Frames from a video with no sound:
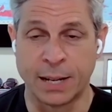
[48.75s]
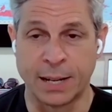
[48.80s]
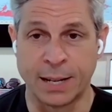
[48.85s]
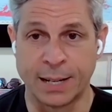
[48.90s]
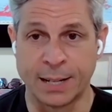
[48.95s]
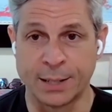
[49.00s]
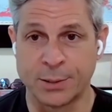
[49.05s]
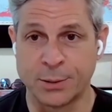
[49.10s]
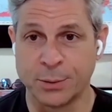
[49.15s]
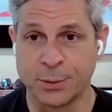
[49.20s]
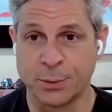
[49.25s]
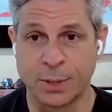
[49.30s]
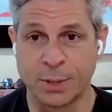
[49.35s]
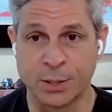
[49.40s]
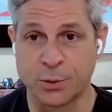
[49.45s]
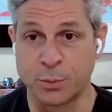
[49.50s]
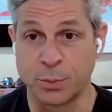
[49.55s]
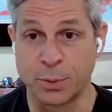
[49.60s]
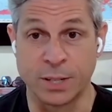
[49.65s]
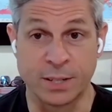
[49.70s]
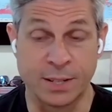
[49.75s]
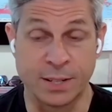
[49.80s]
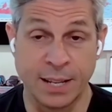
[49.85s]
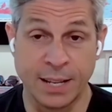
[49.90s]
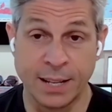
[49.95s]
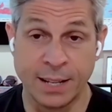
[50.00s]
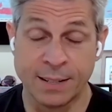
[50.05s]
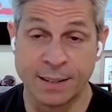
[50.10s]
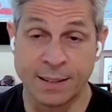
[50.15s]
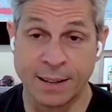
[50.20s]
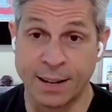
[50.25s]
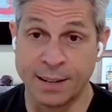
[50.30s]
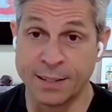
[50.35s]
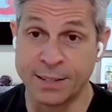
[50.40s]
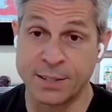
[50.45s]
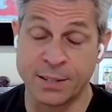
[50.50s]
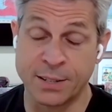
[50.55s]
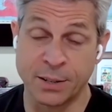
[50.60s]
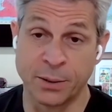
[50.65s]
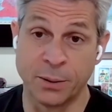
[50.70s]
uh, to customers' needs
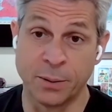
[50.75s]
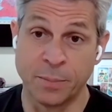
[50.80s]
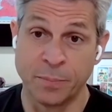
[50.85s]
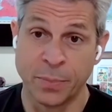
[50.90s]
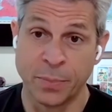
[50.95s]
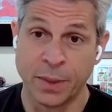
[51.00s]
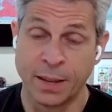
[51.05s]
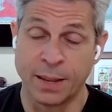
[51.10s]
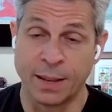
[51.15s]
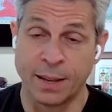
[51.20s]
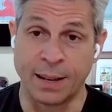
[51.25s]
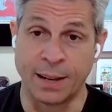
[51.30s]
and still